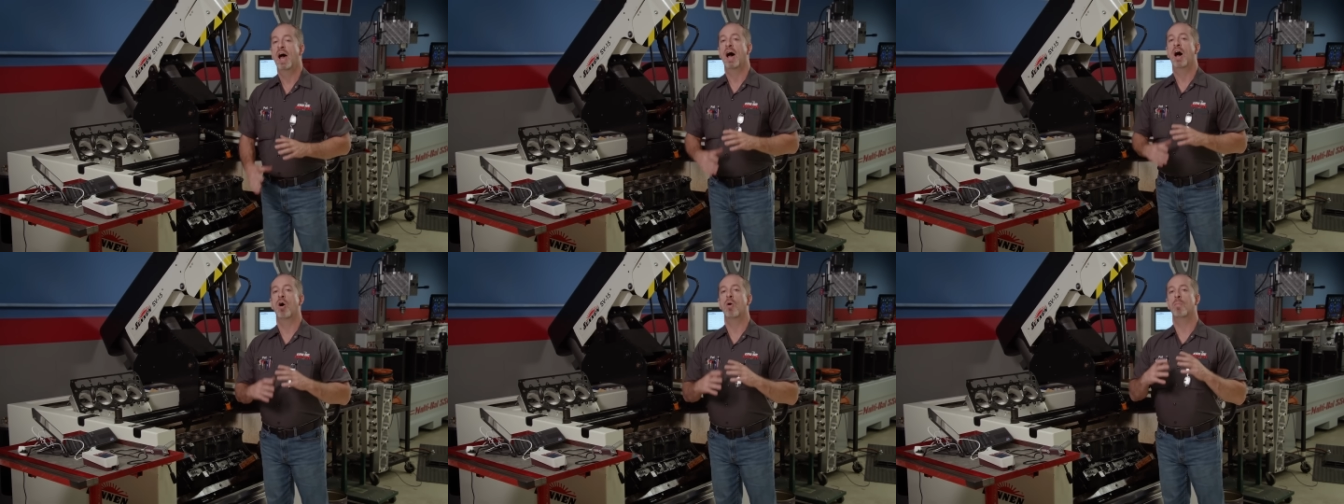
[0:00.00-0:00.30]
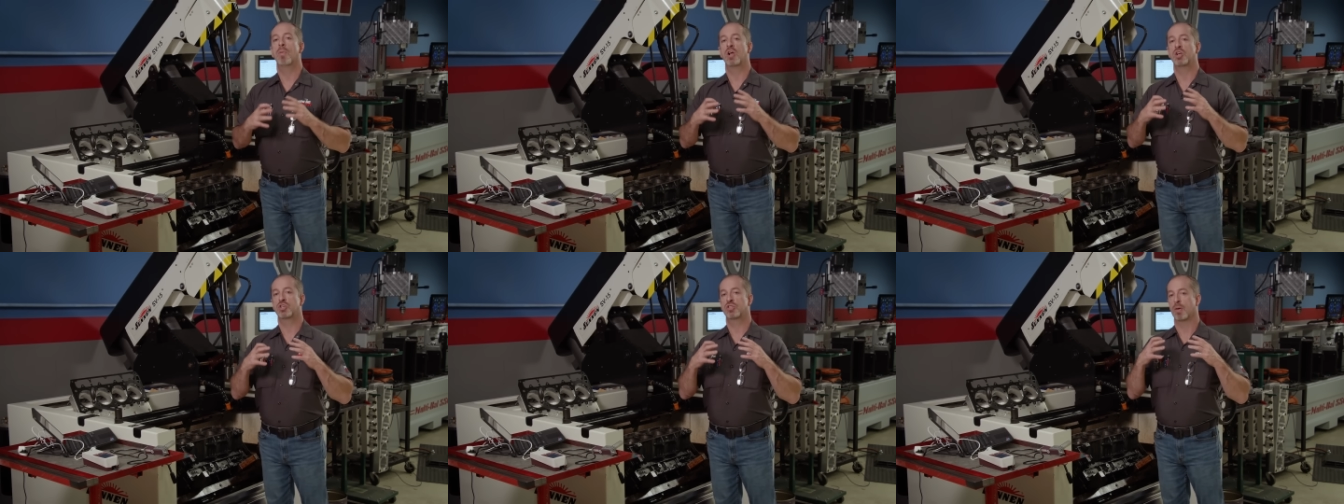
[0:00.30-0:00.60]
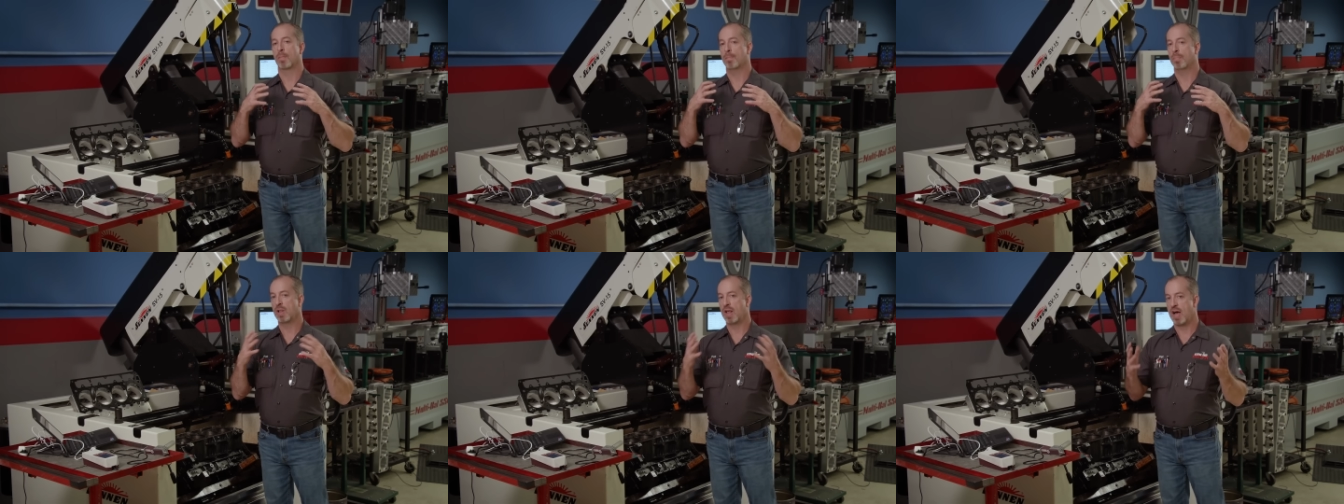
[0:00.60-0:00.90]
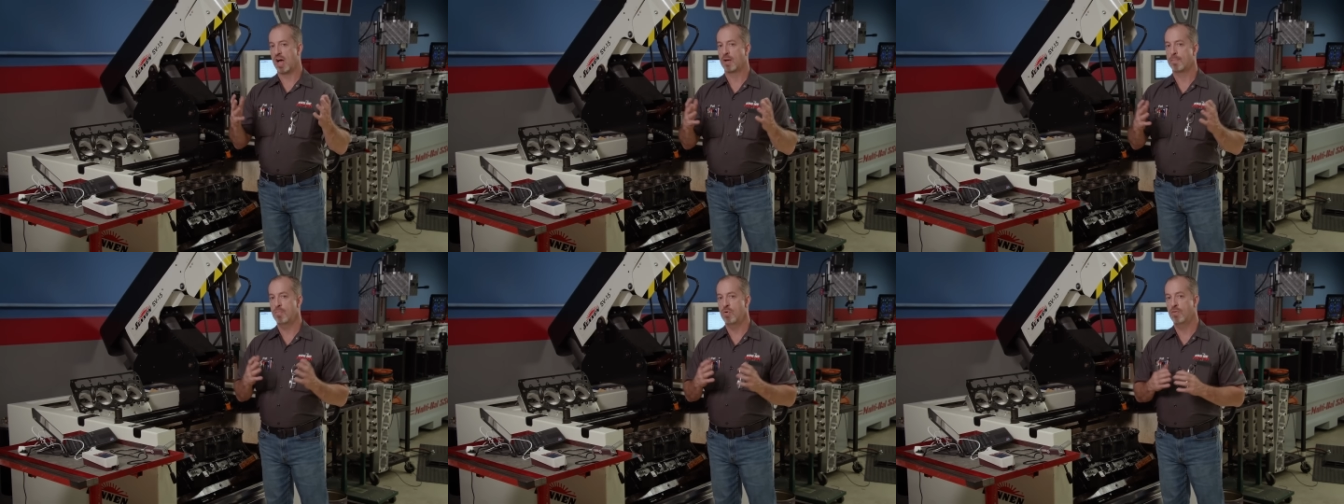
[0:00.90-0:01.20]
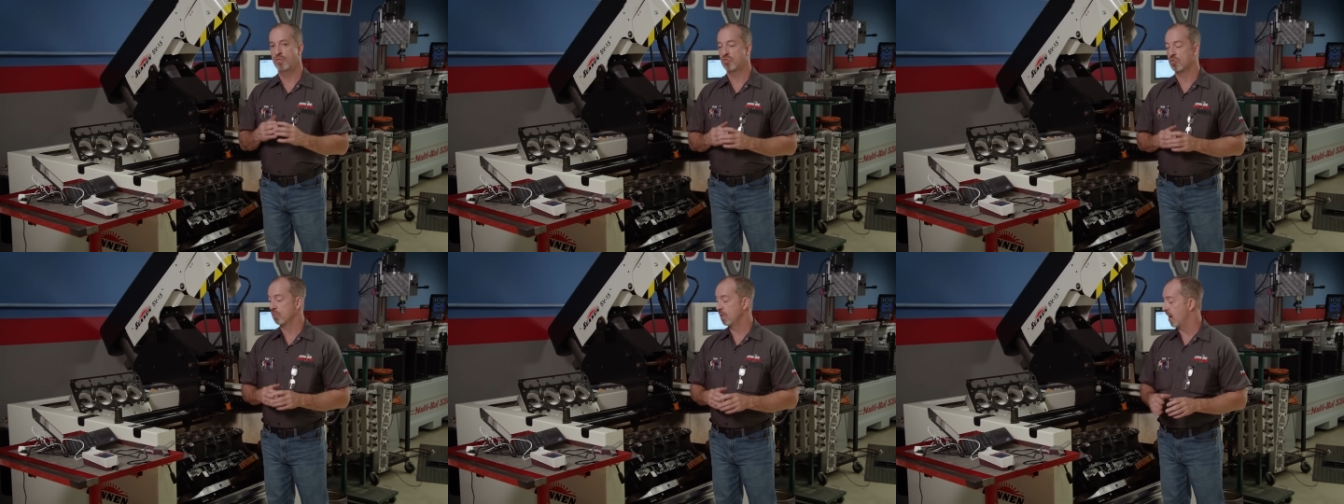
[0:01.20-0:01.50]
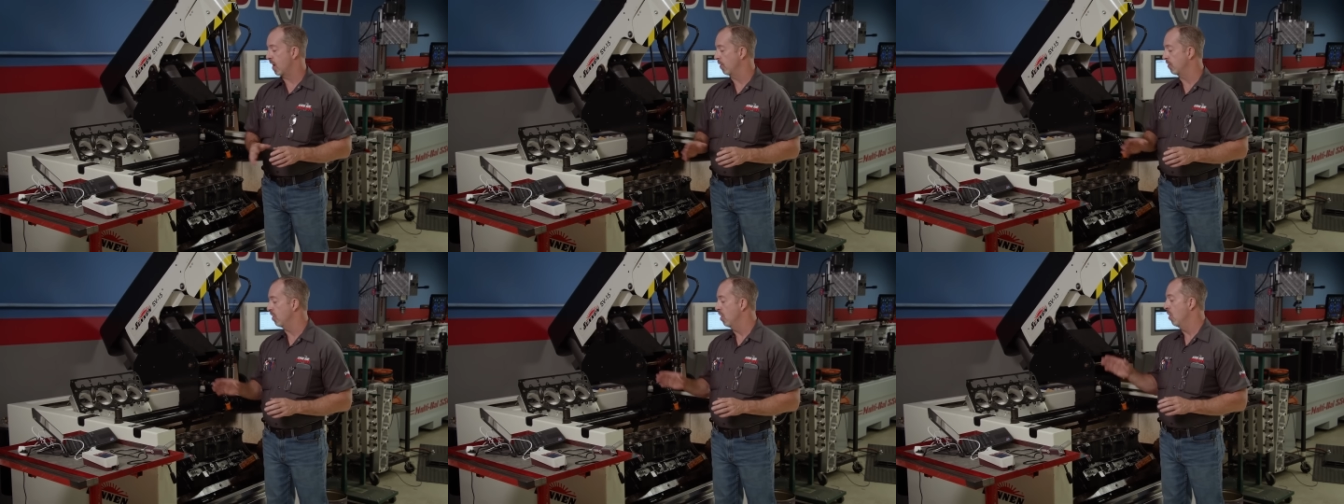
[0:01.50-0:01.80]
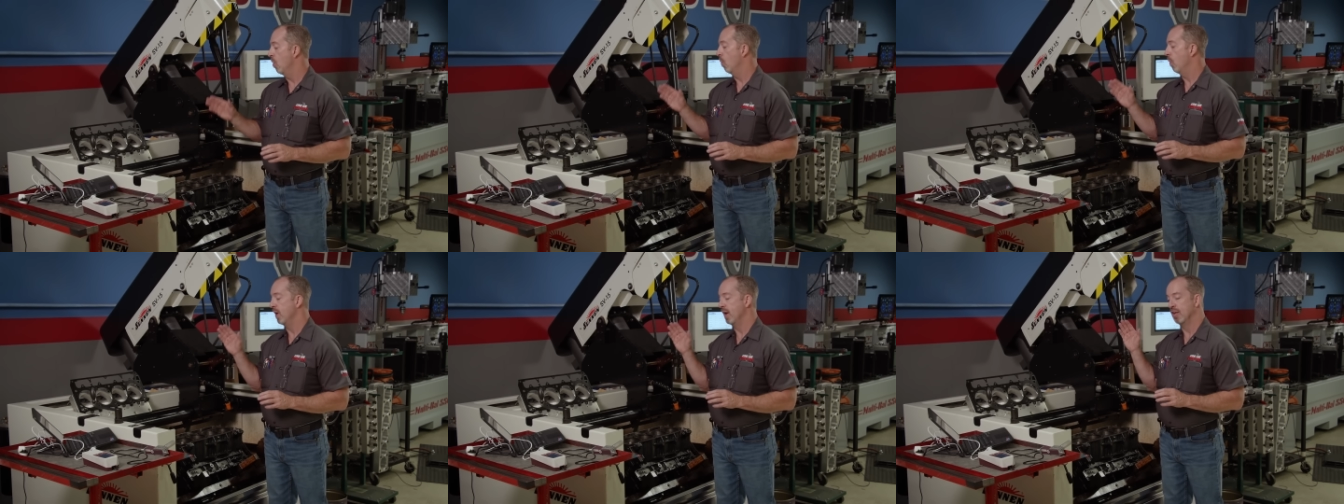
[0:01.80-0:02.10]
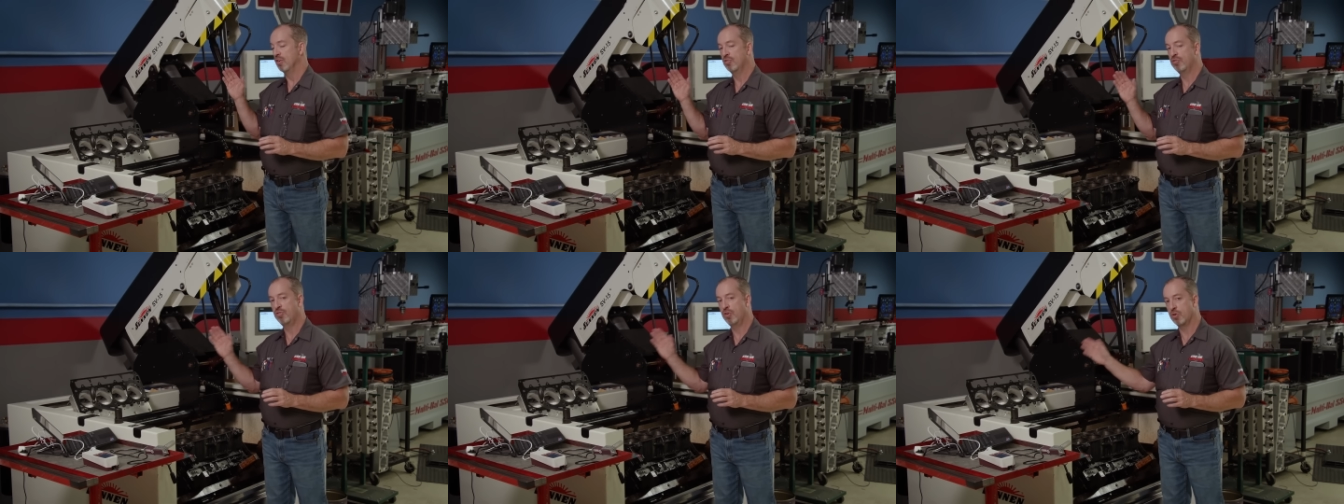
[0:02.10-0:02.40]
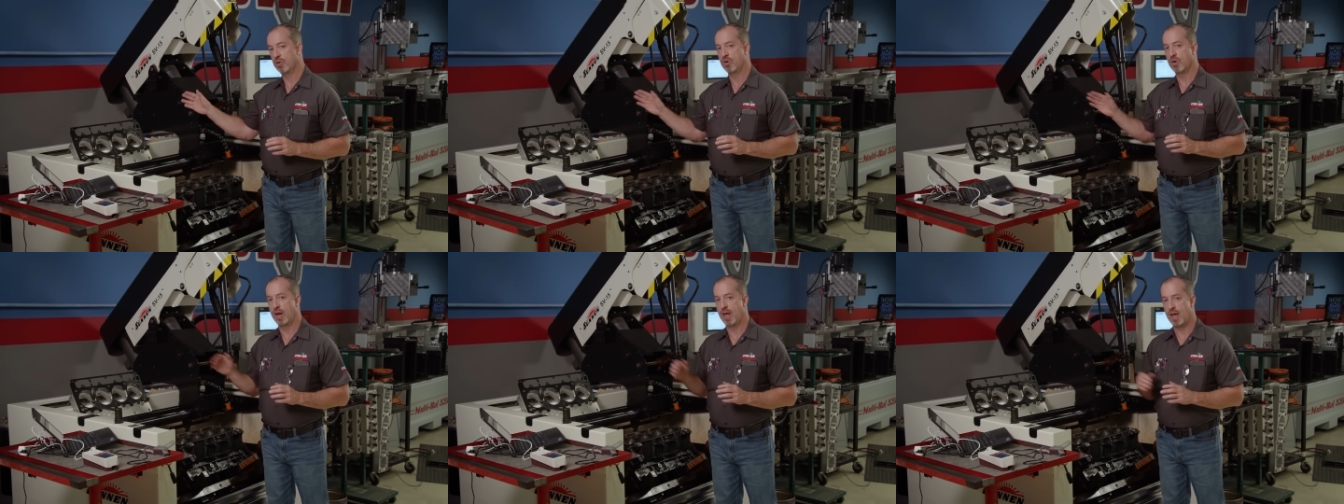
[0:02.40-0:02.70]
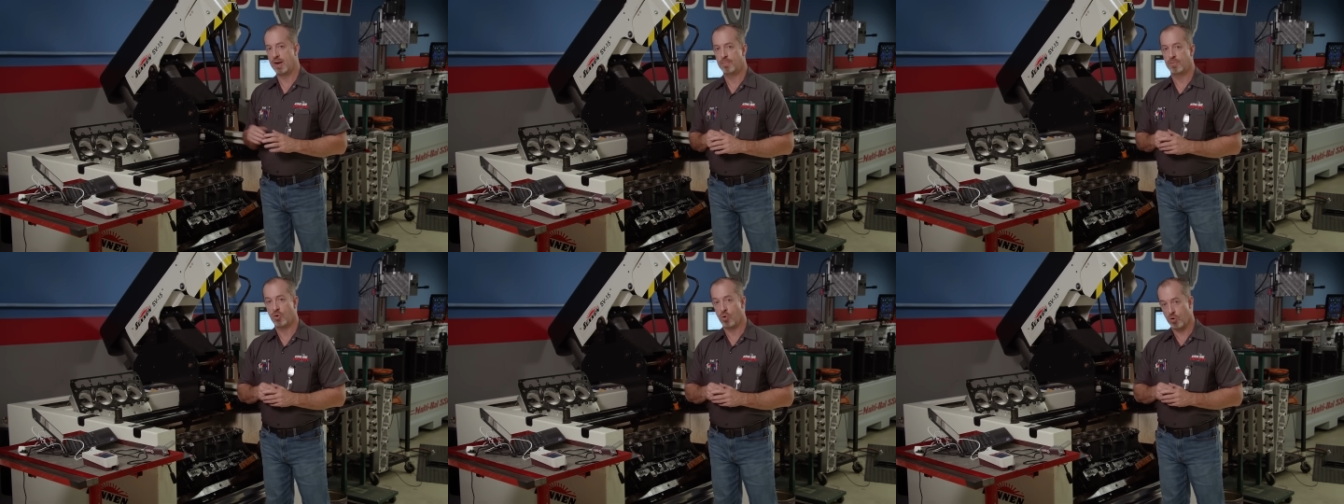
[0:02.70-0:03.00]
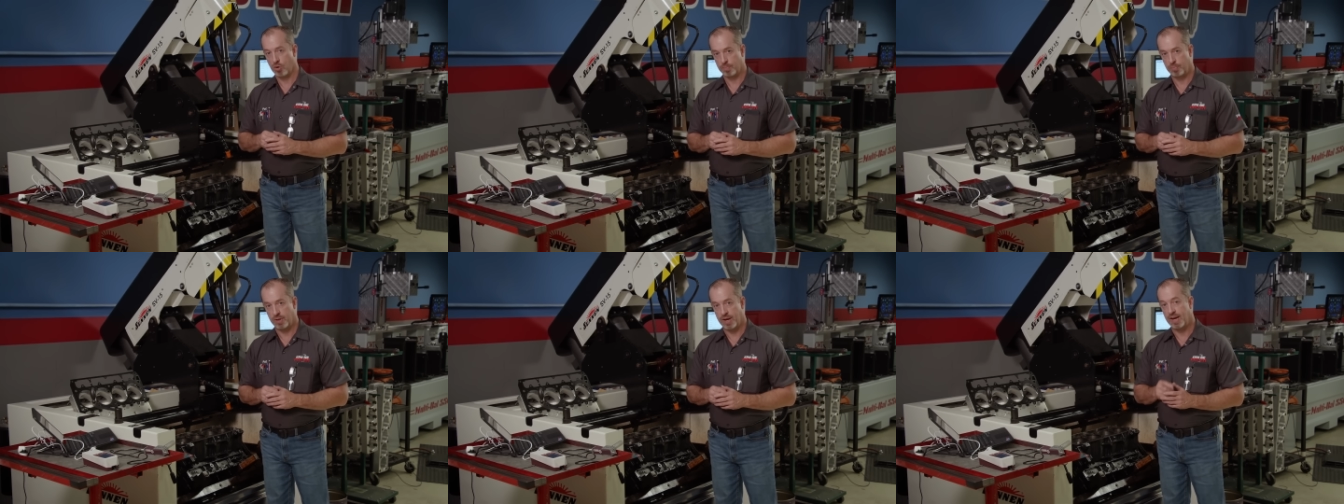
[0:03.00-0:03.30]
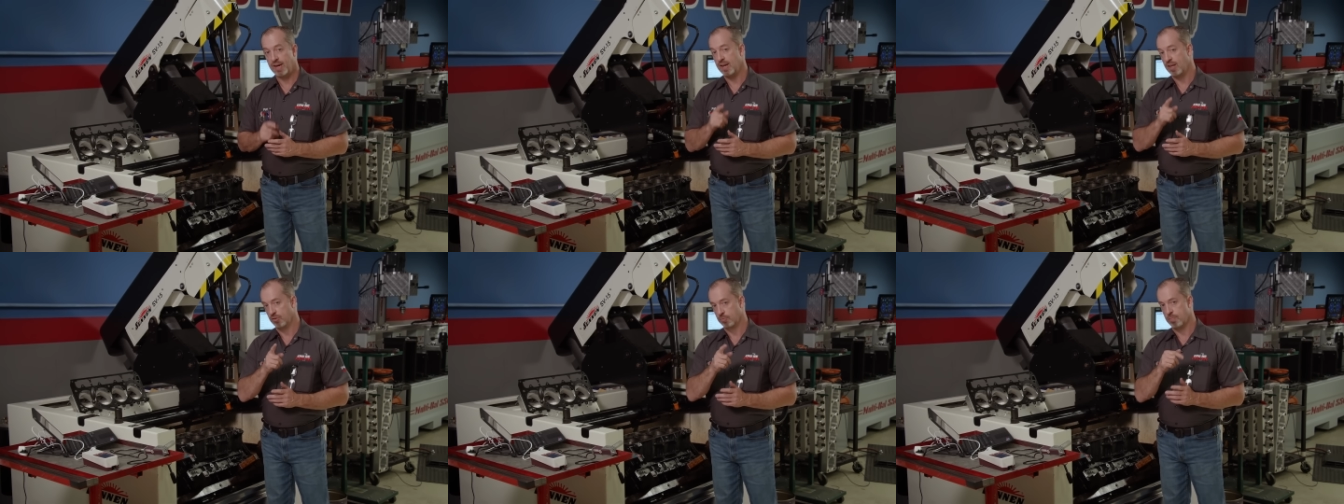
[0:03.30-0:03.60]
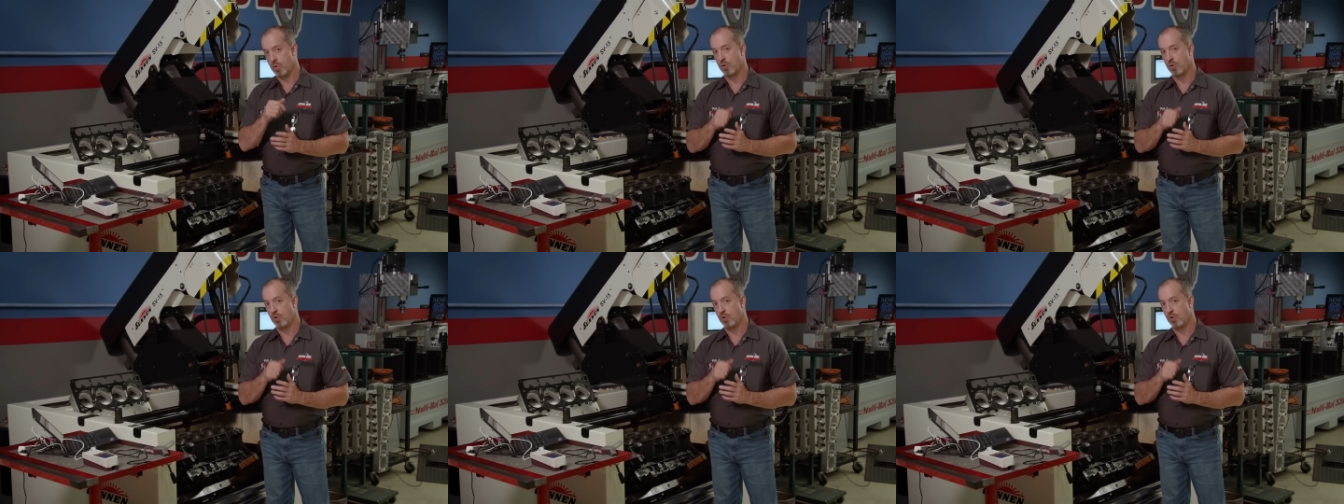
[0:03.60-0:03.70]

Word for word: how much the block moves around when a cylinder head torque plate is